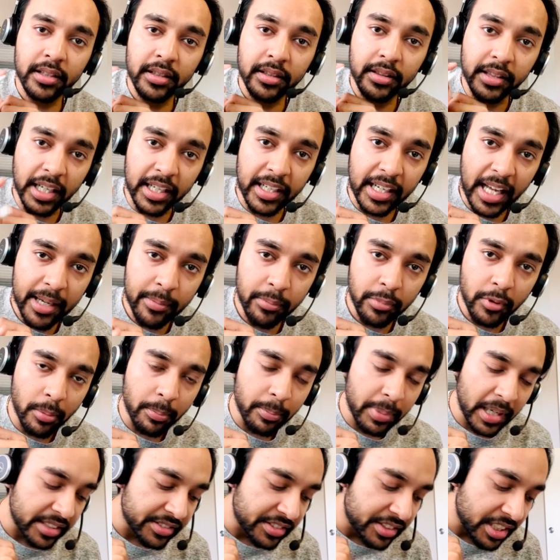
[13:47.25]
The time
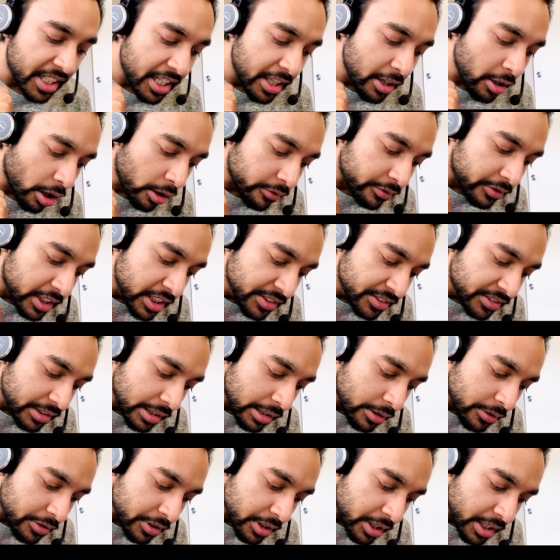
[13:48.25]
complexity of this
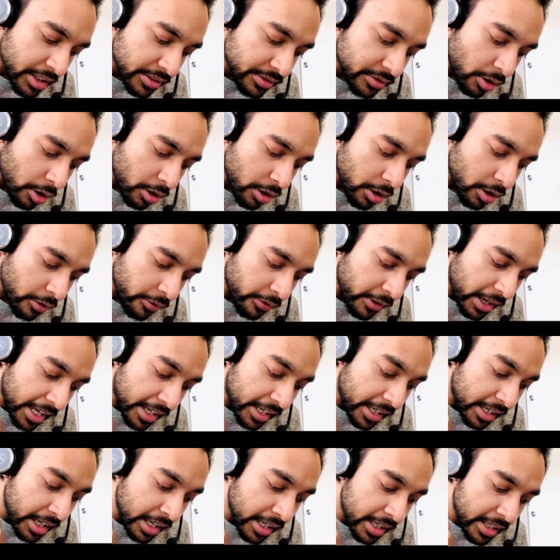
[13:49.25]
solution is order of
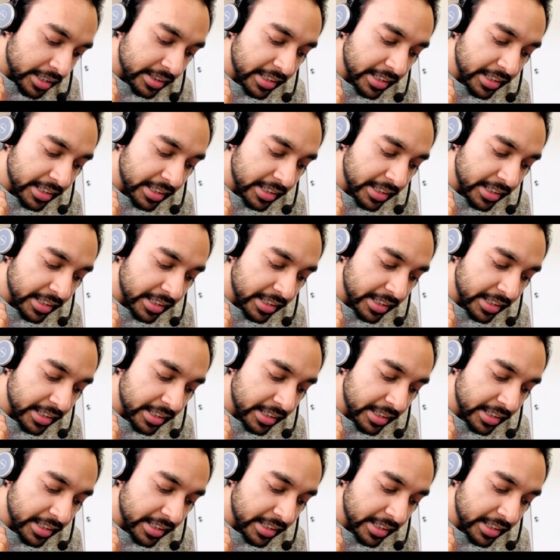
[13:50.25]
n.